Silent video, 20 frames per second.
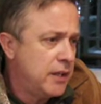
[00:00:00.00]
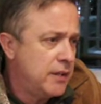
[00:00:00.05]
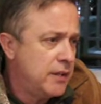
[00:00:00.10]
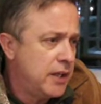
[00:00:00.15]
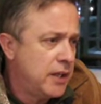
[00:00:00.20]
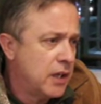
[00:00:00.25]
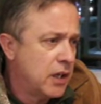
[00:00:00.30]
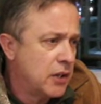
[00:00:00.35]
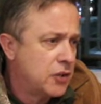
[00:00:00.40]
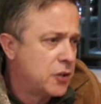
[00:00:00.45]

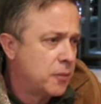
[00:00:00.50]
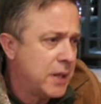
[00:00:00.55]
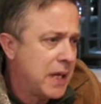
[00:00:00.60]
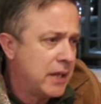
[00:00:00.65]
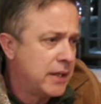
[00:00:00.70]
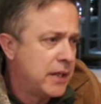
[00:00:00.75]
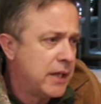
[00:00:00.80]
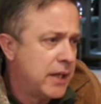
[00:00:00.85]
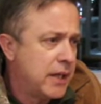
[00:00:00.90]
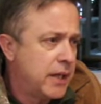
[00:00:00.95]

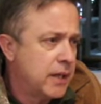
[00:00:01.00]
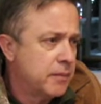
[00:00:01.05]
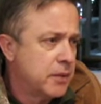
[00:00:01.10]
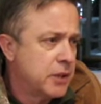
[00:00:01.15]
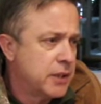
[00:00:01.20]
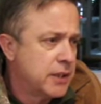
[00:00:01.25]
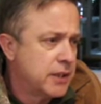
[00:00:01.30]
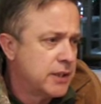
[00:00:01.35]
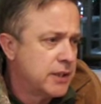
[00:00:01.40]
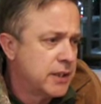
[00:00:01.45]
electromagnetic
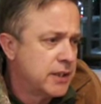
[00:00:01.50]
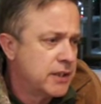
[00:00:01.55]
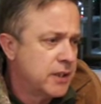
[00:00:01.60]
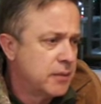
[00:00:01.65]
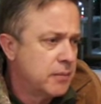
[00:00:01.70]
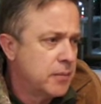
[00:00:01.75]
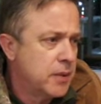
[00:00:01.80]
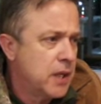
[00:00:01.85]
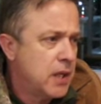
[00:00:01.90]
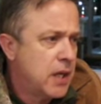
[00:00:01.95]
imaging
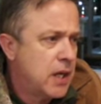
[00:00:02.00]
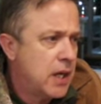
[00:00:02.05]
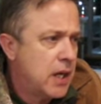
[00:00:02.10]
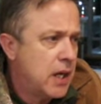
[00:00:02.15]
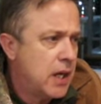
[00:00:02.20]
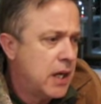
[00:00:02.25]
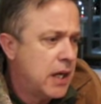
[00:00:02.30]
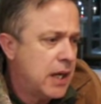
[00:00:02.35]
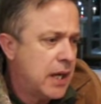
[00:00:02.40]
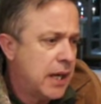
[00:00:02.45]
system
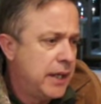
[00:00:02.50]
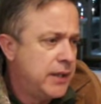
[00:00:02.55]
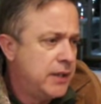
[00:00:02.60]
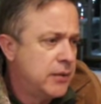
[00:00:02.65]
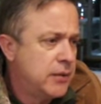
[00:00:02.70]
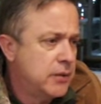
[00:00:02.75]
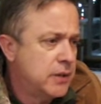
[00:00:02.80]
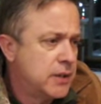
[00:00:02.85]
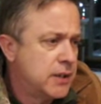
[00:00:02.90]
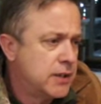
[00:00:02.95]
I
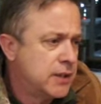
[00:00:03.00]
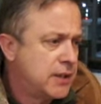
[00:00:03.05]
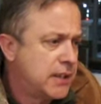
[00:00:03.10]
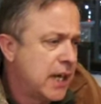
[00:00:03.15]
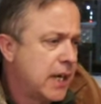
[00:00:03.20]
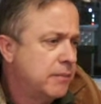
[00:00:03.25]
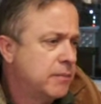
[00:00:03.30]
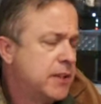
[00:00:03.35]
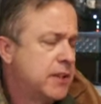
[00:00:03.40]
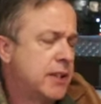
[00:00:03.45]
use, the
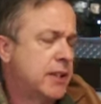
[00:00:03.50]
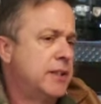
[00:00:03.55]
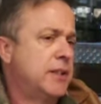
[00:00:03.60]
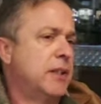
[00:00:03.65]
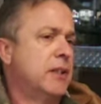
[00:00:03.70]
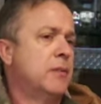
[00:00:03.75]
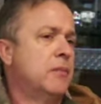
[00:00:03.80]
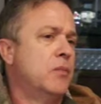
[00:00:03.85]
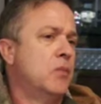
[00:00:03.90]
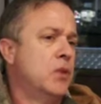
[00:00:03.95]
same
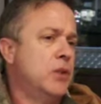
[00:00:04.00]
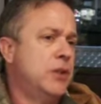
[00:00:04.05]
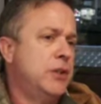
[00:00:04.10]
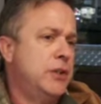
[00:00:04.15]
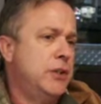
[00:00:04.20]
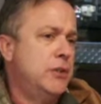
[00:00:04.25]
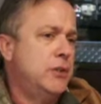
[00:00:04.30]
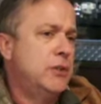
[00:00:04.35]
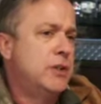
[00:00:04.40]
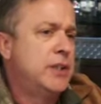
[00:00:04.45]
system was
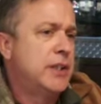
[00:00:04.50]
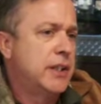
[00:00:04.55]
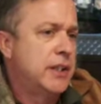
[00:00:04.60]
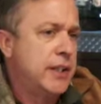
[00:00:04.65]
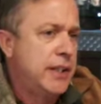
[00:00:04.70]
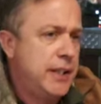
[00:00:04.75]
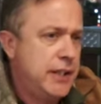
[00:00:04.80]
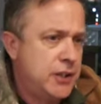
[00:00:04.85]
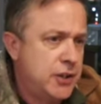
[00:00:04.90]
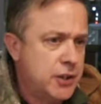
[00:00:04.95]
used
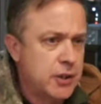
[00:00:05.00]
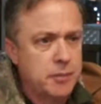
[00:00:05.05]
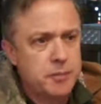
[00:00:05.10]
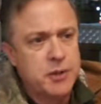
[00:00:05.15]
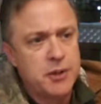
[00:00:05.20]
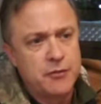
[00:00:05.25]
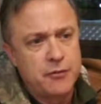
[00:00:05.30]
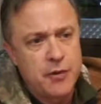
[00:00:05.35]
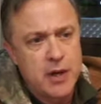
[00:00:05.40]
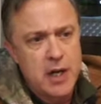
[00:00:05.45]
in Egypt
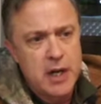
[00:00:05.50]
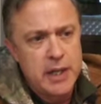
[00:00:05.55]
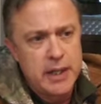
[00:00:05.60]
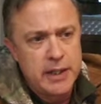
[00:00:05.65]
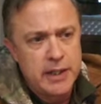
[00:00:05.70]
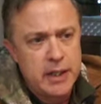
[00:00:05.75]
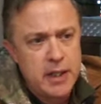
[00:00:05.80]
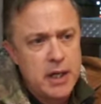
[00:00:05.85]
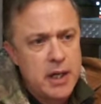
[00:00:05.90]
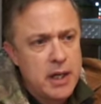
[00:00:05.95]
to
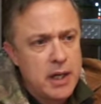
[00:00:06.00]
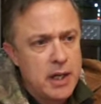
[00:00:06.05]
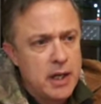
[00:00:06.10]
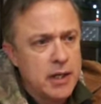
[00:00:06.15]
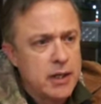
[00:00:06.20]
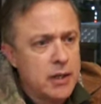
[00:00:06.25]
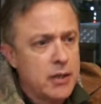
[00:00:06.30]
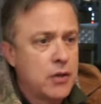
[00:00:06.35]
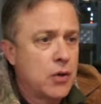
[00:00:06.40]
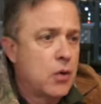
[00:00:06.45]
find
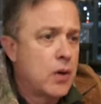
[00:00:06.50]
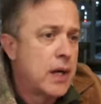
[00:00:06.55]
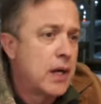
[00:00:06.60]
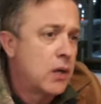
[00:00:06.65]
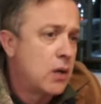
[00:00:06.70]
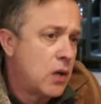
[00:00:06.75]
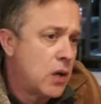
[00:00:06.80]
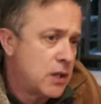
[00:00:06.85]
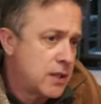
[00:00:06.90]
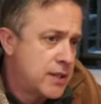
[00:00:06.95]
an
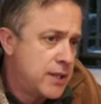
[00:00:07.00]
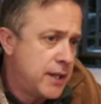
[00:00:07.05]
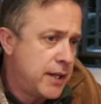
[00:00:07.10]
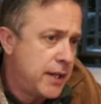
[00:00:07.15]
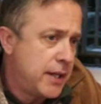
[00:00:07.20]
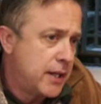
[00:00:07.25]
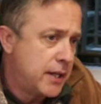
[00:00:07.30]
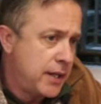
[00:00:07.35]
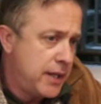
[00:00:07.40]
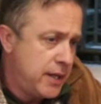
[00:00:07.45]
underground lost
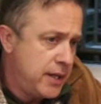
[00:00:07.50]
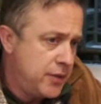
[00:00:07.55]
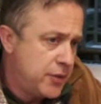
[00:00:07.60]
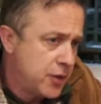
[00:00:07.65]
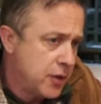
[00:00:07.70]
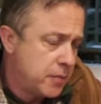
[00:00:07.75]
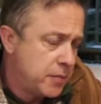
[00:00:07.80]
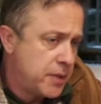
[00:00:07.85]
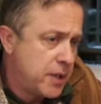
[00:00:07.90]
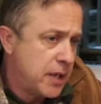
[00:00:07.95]
city in
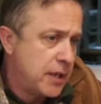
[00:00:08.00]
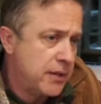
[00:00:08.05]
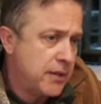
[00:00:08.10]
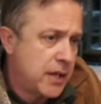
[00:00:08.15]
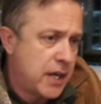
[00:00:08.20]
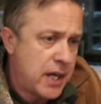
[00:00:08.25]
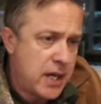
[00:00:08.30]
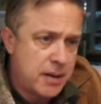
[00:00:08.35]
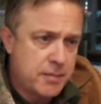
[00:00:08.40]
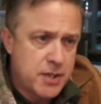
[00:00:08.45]
Egypt. And
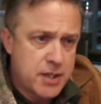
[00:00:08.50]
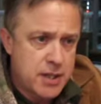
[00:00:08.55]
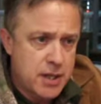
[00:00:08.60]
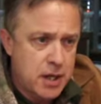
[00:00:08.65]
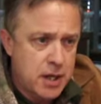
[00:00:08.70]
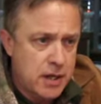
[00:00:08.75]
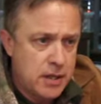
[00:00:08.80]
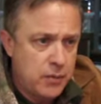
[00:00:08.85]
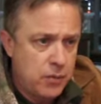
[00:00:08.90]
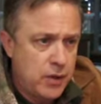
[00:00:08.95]
the
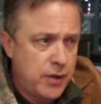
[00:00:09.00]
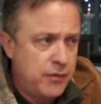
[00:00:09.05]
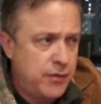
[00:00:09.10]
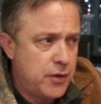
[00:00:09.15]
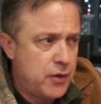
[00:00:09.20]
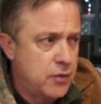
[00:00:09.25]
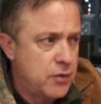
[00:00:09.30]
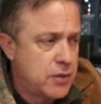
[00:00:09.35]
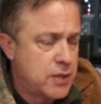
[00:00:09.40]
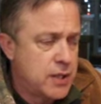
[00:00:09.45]
Amazon, we've
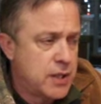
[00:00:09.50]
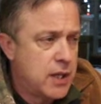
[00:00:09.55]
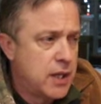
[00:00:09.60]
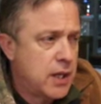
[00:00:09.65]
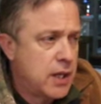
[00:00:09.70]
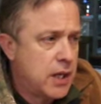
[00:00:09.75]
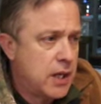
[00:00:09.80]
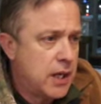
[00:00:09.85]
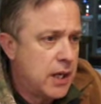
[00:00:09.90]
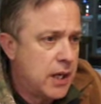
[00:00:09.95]
used
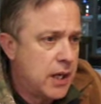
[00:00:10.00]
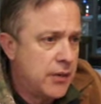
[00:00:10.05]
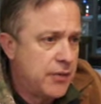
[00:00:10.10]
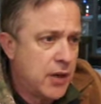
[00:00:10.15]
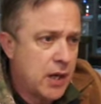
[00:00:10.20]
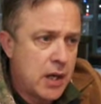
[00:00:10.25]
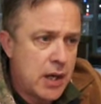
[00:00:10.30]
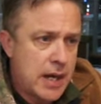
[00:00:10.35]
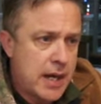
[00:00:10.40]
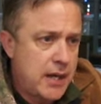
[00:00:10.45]

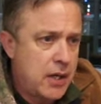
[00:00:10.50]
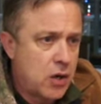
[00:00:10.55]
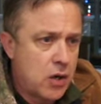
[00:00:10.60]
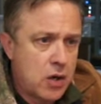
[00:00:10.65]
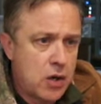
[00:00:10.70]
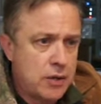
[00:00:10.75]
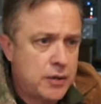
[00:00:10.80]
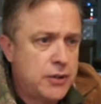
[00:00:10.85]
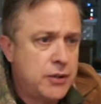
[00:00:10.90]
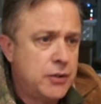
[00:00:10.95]
the
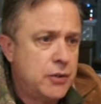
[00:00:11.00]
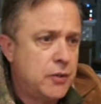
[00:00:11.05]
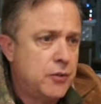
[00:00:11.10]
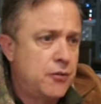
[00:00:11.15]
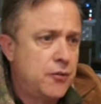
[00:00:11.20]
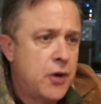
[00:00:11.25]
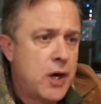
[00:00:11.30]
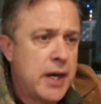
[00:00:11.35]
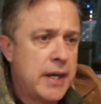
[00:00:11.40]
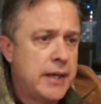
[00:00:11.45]
LiDAR to
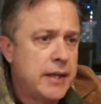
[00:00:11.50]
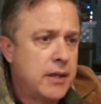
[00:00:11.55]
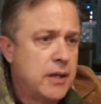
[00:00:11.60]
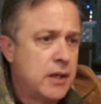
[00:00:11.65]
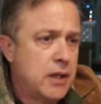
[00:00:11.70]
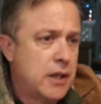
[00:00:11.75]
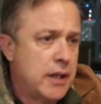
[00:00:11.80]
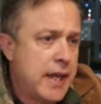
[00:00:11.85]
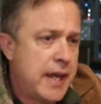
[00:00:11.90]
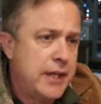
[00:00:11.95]
find
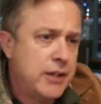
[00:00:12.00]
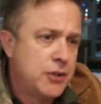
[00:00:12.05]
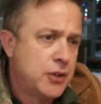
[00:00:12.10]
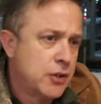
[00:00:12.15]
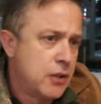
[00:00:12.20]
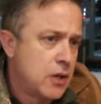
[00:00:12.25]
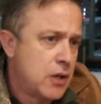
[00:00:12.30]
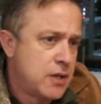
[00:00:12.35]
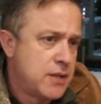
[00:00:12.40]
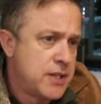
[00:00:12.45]

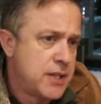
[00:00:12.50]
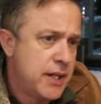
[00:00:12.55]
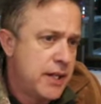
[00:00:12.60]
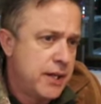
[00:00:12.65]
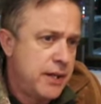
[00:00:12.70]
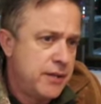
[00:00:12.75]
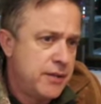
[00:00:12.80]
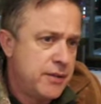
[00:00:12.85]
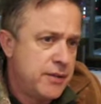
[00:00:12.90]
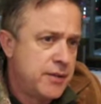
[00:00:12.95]
ancient lost
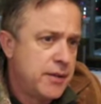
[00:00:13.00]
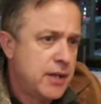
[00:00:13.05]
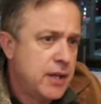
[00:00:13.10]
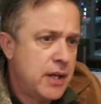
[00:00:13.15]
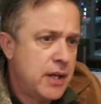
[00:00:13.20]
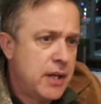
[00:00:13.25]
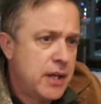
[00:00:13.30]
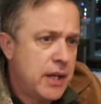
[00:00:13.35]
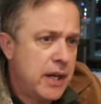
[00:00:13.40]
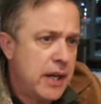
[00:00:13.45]
cities
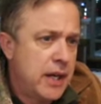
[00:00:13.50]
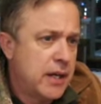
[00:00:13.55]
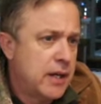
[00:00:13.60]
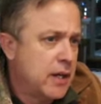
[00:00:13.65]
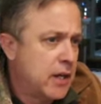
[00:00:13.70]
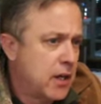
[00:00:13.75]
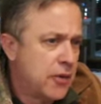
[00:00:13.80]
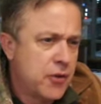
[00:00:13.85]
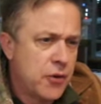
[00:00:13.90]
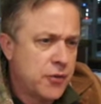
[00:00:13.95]

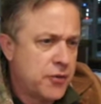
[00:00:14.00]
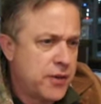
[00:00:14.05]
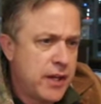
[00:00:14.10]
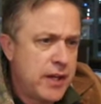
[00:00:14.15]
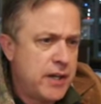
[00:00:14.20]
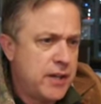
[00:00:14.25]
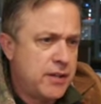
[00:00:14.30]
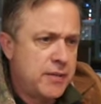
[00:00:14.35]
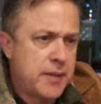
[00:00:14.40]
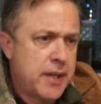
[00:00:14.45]
and other
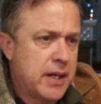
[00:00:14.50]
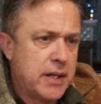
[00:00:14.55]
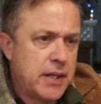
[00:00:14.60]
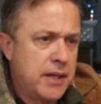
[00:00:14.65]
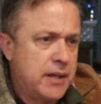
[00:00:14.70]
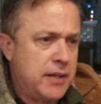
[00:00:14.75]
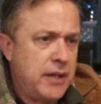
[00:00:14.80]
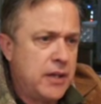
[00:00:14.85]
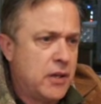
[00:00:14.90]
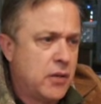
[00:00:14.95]
things, man.
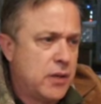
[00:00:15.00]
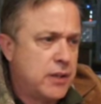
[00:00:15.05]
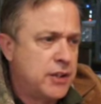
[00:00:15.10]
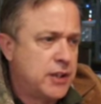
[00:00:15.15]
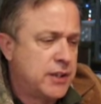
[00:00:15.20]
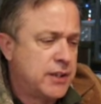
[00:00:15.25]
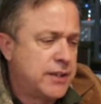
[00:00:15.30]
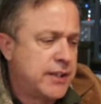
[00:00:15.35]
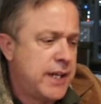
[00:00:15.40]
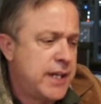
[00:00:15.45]
It
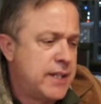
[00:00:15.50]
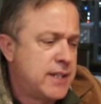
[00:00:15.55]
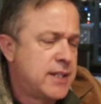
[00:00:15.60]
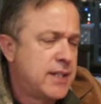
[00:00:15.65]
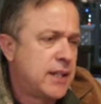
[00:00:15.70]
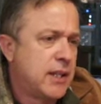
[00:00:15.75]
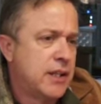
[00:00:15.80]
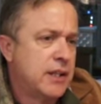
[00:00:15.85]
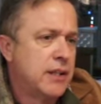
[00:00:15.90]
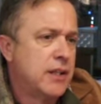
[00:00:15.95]
just takes
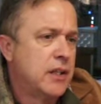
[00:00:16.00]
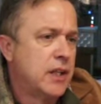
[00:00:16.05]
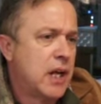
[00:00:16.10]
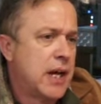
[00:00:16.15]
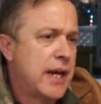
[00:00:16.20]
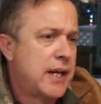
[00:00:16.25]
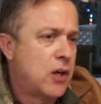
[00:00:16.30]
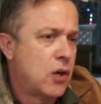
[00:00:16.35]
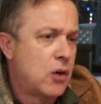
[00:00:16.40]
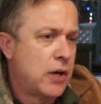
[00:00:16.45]
the
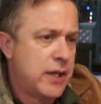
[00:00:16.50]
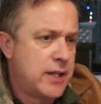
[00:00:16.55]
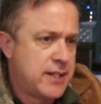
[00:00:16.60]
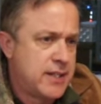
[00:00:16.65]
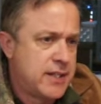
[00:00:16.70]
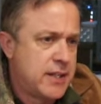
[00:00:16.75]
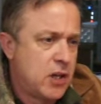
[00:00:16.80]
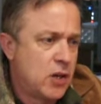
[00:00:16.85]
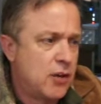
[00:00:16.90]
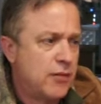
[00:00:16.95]
LiDAR in
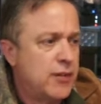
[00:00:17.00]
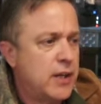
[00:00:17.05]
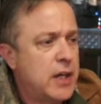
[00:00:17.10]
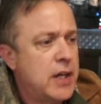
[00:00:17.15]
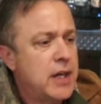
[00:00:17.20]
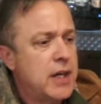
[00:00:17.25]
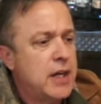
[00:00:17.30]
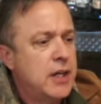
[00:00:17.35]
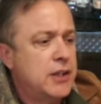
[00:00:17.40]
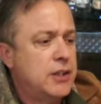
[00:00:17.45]
itself,
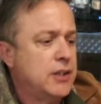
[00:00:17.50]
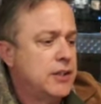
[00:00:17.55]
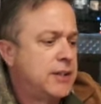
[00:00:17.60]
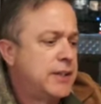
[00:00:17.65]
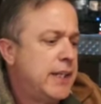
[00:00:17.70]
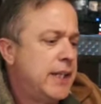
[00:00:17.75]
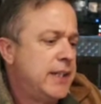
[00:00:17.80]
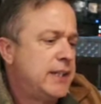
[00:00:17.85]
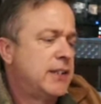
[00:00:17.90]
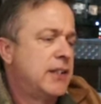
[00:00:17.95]
just
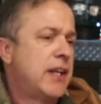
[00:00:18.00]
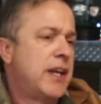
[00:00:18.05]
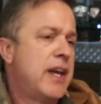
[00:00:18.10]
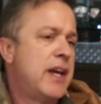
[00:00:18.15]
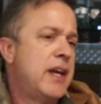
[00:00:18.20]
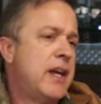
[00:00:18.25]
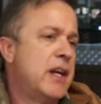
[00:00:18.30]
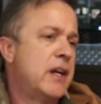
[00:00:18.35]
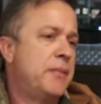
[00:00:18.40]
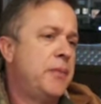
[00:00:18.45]
takes the
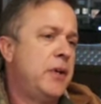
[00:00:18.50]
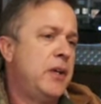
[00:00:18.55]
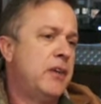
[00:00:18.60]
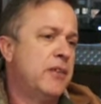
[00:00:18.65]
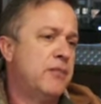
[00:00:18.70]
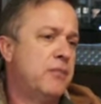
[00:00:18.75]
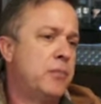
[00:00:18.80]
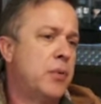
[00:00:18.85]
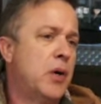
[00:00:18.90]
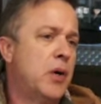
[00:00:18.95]
canopy
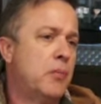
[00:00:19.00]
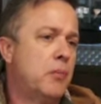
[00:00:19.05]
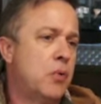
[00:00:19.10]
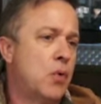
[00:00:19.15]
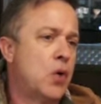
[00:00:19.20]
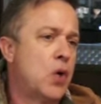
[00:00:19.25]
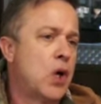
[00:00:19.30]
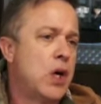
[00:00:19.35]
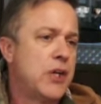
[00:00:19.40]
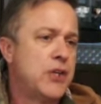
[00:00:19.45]
of
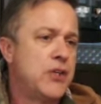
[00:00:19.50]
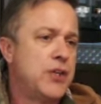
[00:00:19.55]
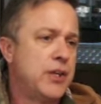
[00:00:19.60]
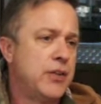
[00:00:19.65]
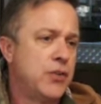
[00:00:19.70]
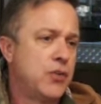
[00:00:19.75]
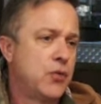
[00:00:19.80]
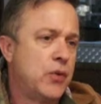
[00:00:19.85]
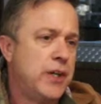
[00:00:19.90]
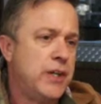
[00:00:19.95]
brush
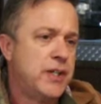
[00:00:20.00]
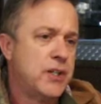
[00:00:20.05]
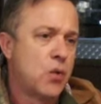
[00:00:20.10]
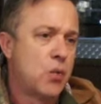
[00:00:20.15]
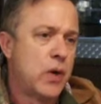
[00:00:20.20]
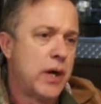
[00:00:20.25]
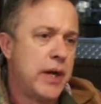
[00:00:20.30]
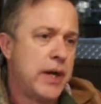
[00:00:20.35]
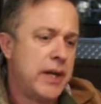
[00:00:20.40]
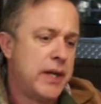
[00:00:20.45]
and trees
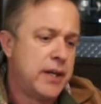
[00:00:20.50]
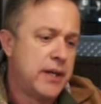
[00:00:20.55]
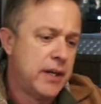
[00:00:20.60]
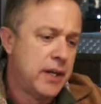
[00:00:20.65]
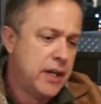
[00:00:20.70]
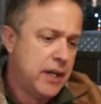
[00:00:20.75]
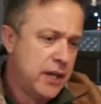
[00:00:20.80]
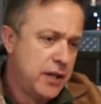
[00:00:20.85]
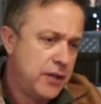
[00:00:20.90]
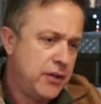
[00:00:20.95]
away, and
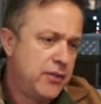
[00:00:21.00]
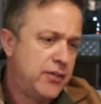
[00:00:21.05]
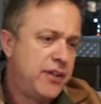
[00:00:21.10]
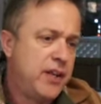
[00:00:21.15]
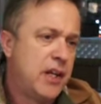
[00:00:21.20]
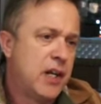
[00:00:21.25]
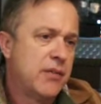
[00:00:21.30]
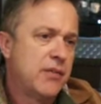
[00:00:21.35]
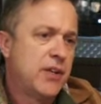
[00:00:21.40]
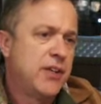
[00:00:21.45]
you
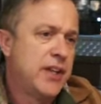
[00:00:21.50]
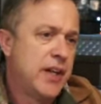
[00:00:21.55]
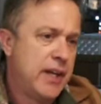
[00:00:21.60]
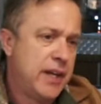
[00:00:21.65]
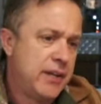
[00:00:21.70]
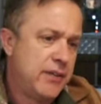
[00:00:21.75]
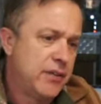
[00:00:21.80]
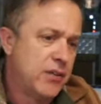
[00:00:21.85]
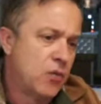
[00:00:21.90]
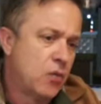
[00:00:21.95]
see
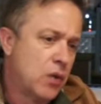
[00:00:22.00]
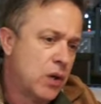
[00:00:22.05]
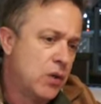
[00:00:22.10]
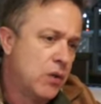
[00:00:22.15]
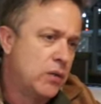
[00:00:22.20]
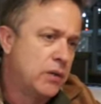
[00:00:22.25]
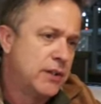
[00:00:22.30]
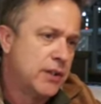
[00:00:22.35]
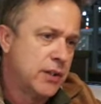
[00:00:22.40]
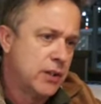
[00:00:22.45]
everything, the
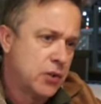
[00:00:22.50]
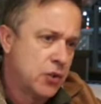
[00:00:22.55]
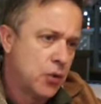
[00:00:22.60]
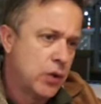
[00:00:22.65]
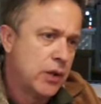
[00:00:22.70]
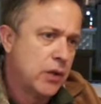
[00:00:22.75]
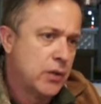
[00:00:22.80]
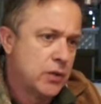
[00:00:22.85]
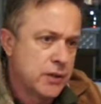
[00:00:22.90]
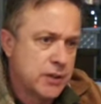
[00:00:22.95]
roads, the
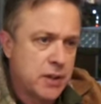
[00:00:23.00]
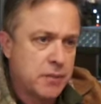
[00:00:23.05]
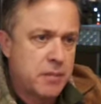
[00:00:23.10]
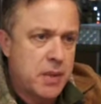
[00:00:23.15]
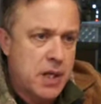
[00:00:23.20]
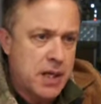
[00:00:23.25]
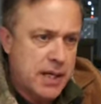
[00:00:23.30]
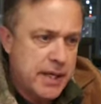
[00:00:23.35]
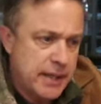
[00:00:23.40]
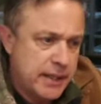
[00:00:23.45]
trails, the
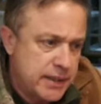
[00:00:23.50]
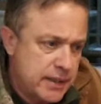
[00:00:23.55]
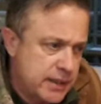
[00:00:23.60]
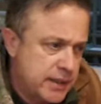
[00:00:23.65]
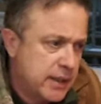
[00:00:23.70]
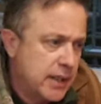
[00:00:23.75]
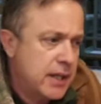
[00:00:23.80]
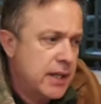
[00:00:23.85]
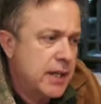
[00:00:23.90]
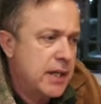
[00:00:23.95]
mines,
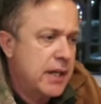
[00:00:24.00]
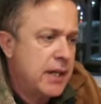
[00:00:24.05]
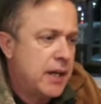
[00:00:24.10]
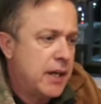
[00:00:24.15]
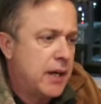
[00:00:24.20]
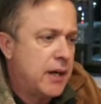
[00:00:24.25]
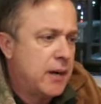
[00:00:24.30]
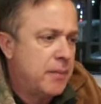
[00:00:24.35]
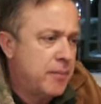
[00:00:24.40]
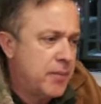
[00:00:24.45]

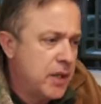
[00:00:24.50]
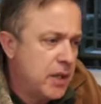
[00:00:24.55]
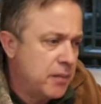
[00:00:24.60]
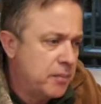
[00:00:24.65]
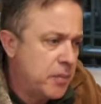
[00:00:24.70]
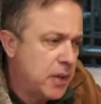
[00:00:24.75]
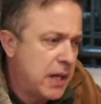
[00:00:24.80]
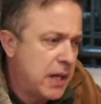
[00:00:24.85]
but